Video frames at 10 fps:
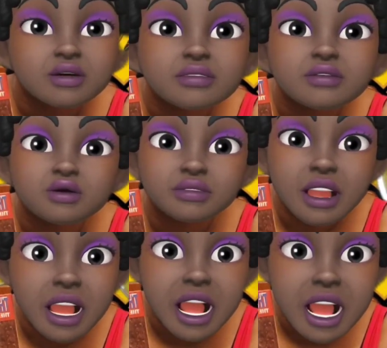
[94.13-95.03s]
For
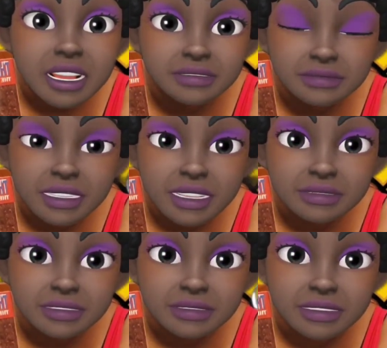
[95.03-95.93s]
the African
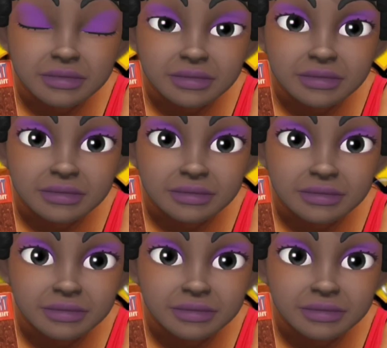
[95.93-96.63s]
American people.